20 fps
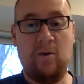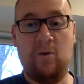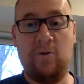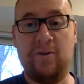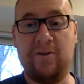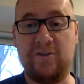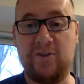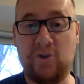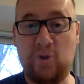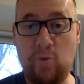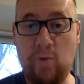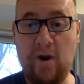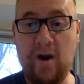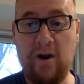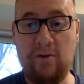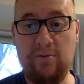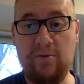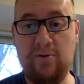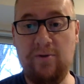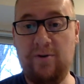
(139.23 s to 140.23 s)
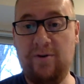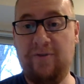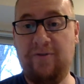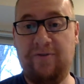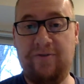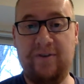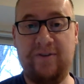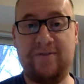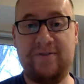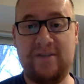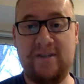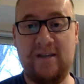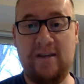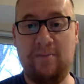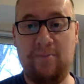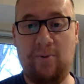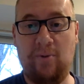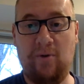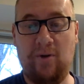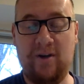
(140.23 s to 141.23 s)
The square root of
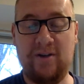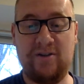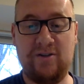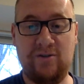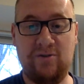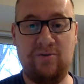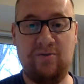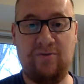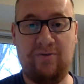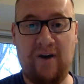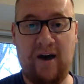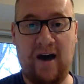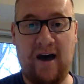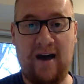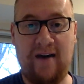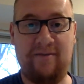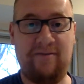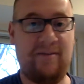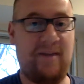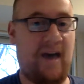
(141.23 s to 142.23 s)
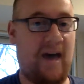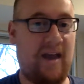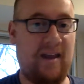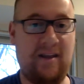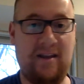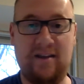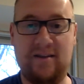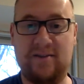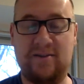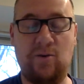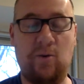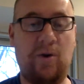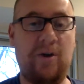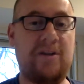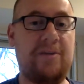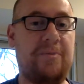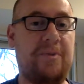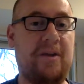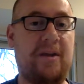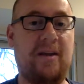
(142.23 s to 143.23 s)
15.25, that is
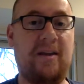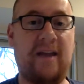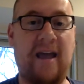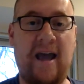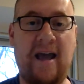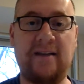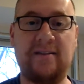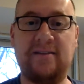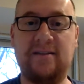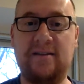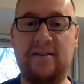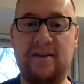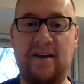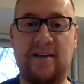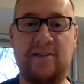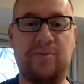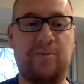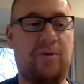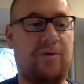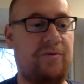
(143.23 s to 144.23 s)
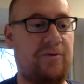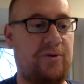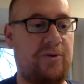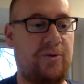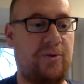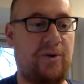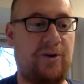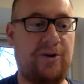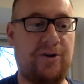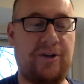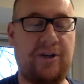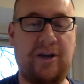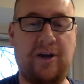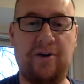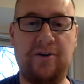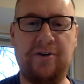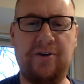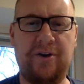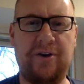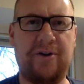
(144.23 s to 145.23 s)
going to be a nasty decimal. If you do it on your
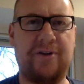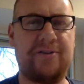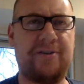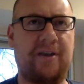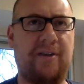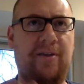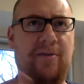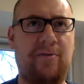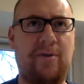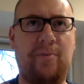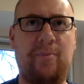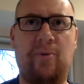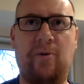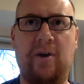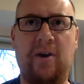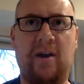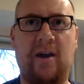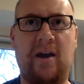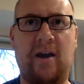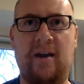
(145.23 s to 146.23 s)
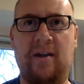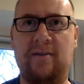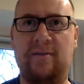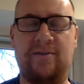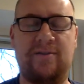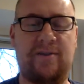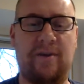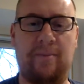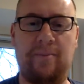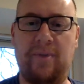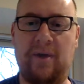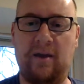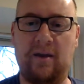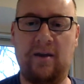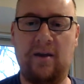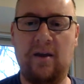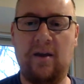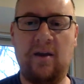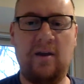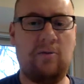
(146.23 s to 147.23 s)
calculator, it's like 3.9 something.
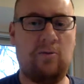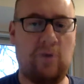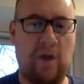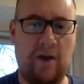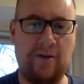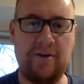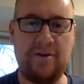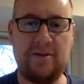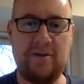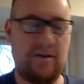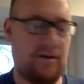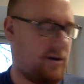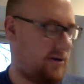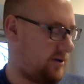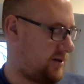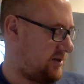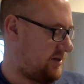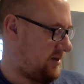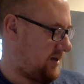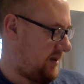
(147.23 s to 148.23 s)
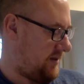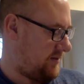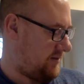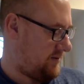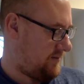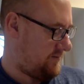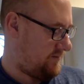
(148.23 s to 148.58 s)
Round it to the nearest tenth.